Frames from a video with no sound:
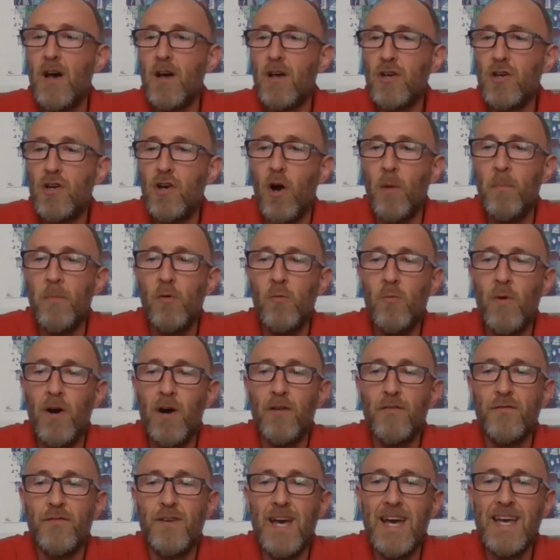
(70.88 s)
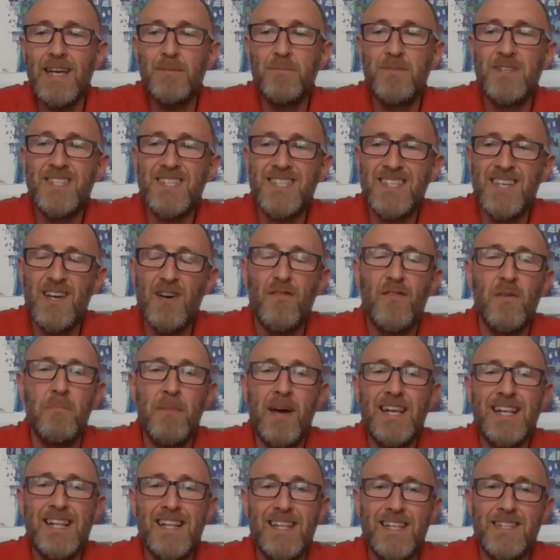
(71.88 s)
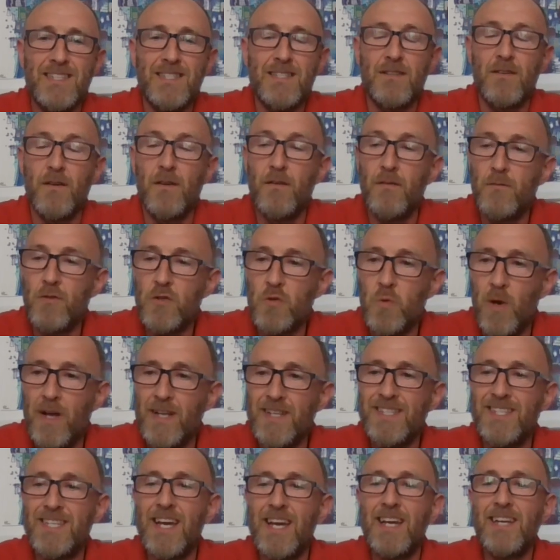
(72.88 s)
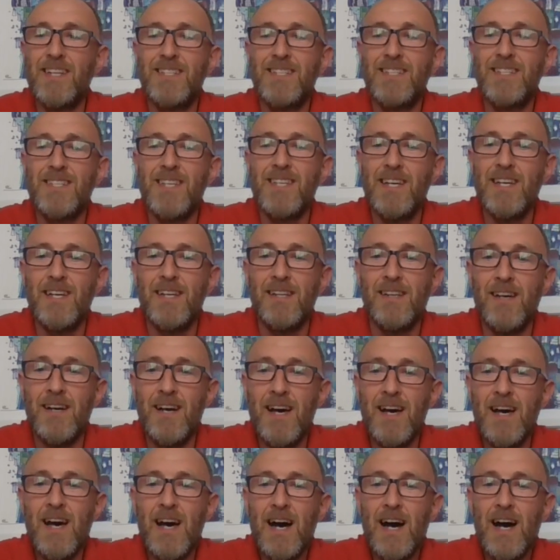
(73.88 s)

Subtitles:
Commonwealth Games silver medalist 2018,